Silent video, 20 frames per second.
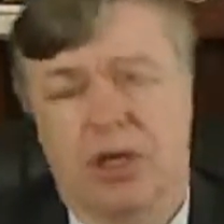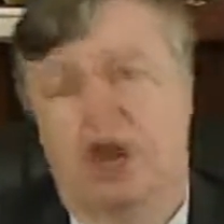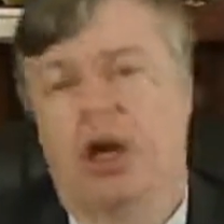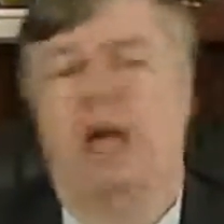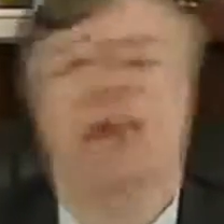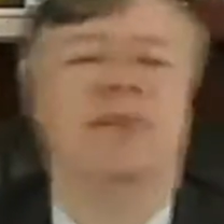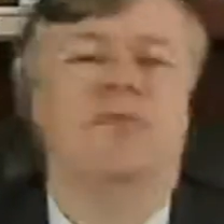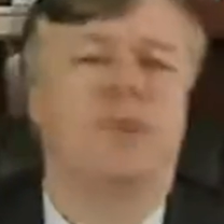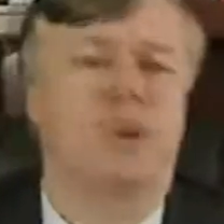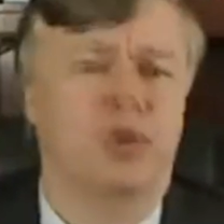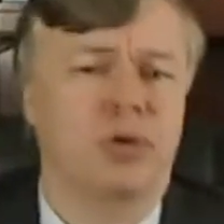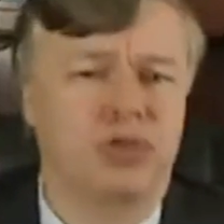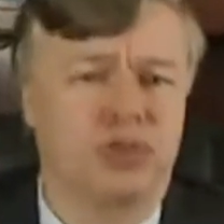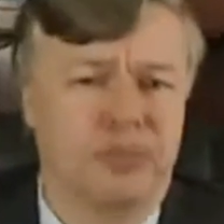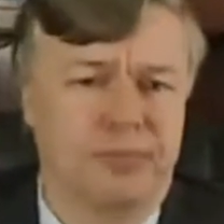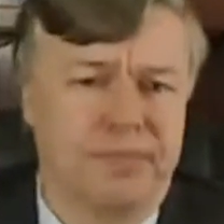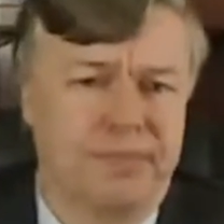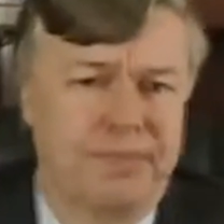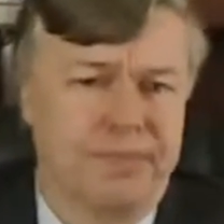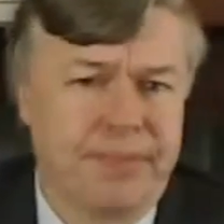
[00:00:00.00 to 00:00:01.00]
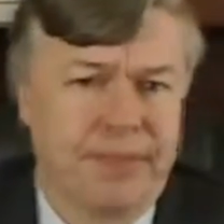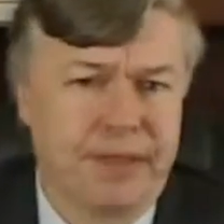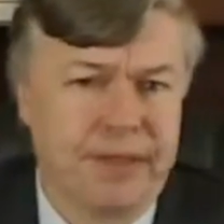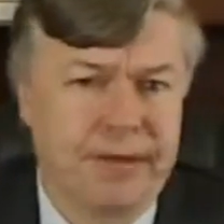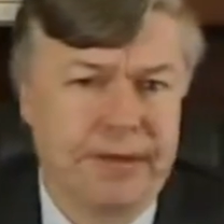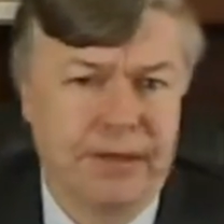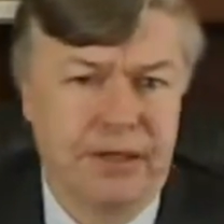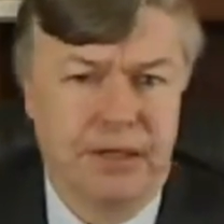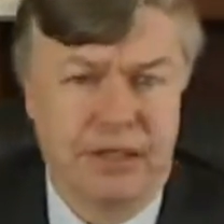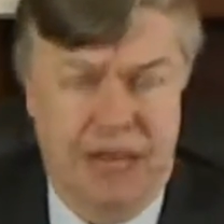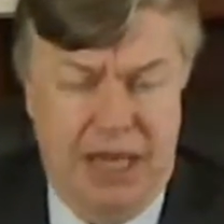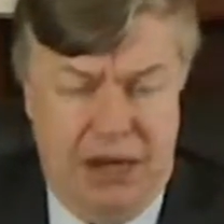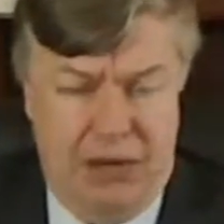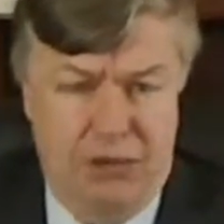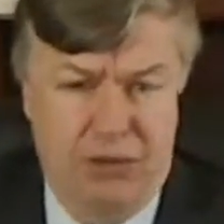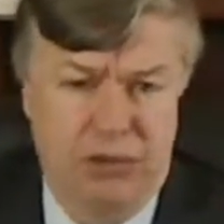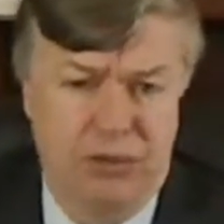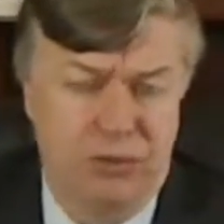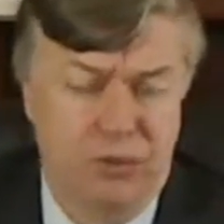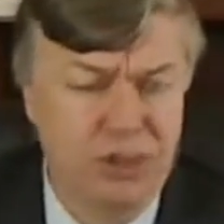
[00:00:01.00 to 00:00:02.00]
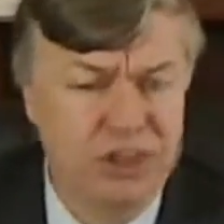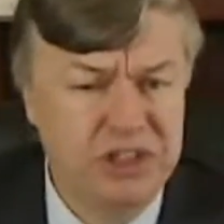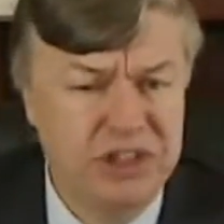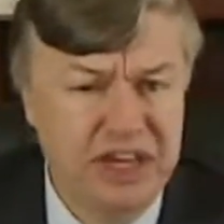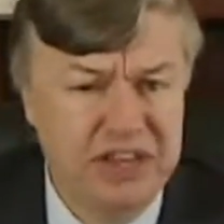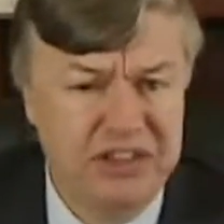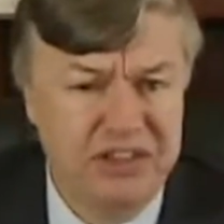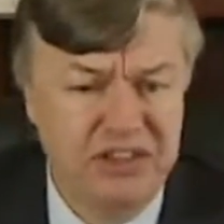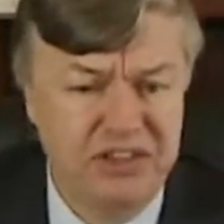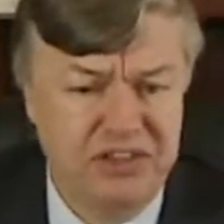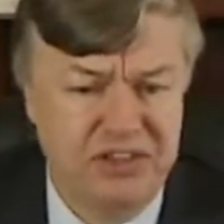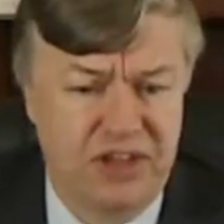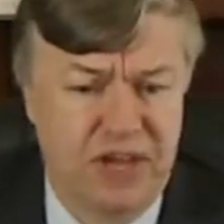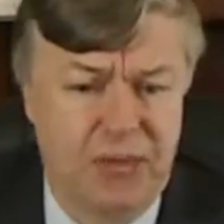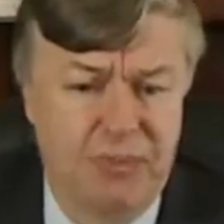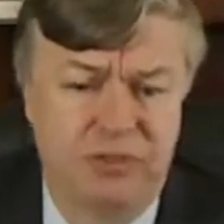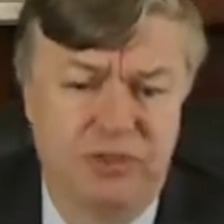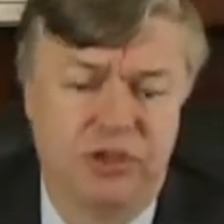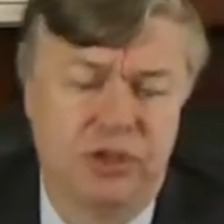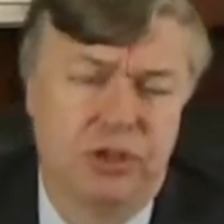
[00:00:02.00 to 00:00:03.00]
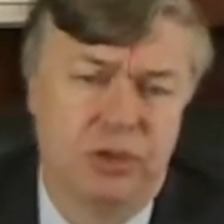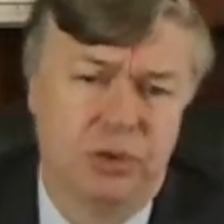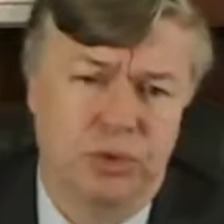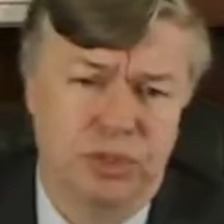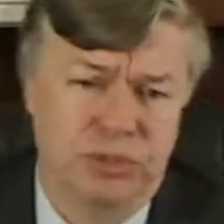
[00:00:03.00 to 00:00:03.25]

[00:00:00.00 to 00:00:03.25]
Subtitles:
All right, folks. Now, if we take these steps,